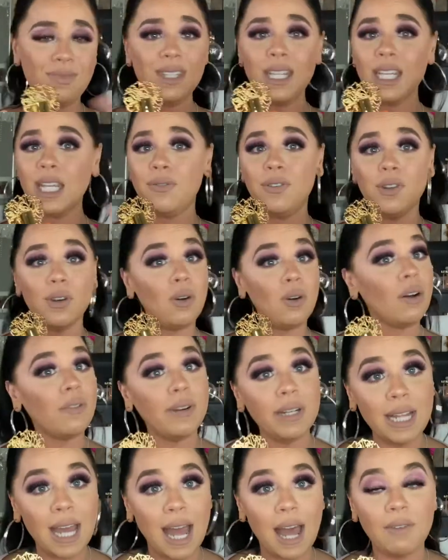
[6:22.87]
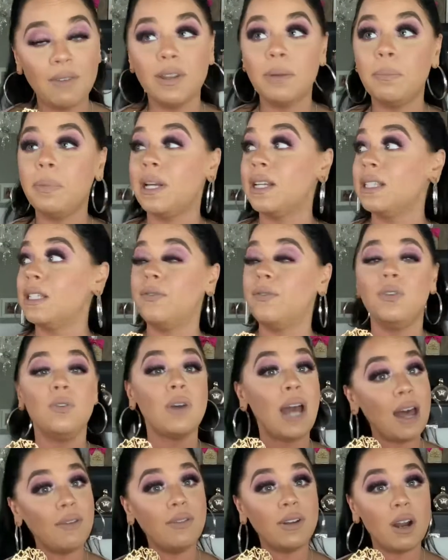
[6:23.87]
if you don't already have it because if you
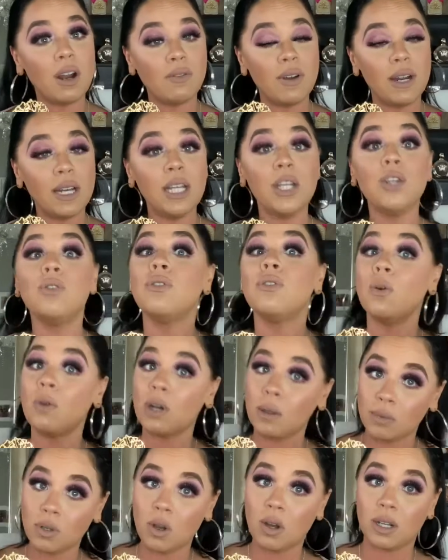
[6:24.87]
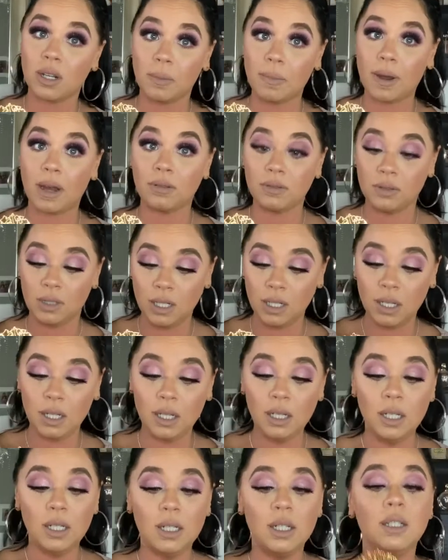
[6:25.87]
have it already, you know what I'm talking about.
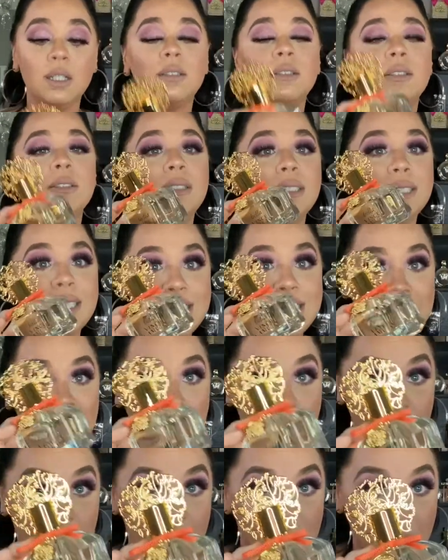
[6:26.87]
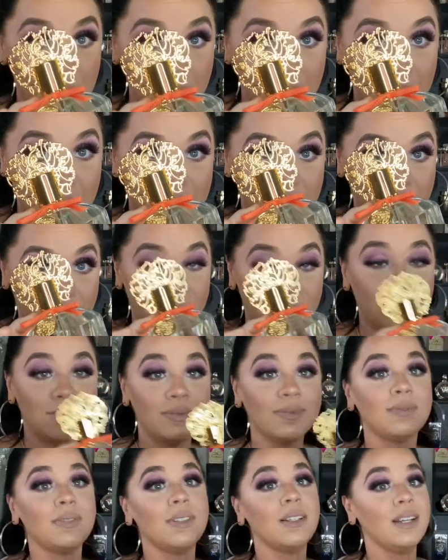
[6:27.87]
It smells so good.
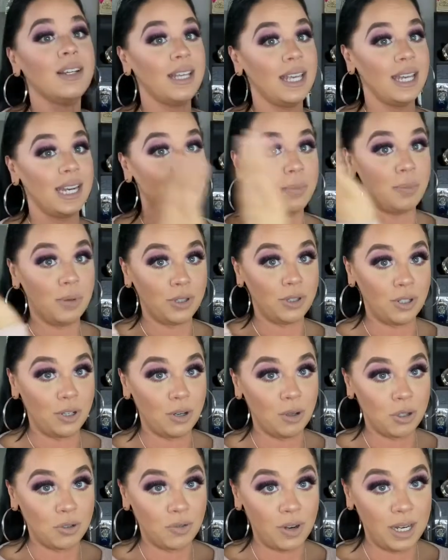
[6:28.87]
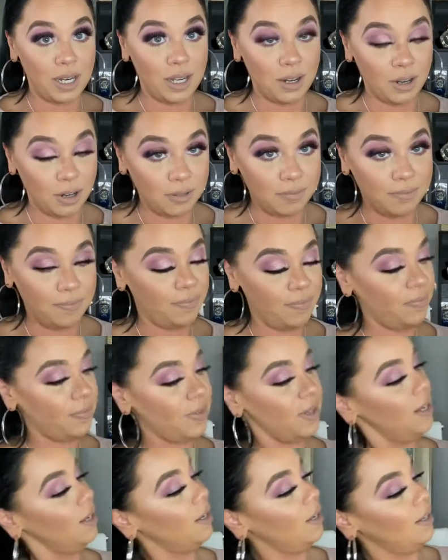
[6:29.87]
Again, I'll put the notes right here
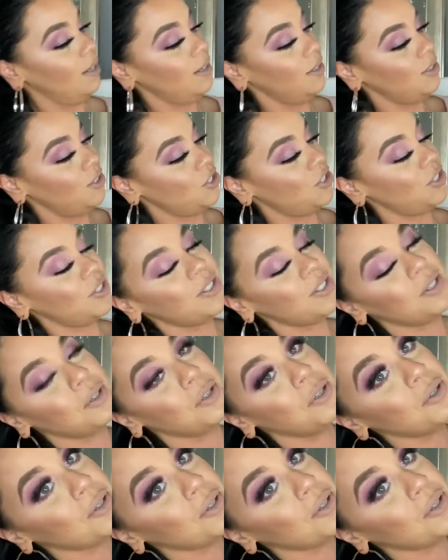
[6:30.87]
just so you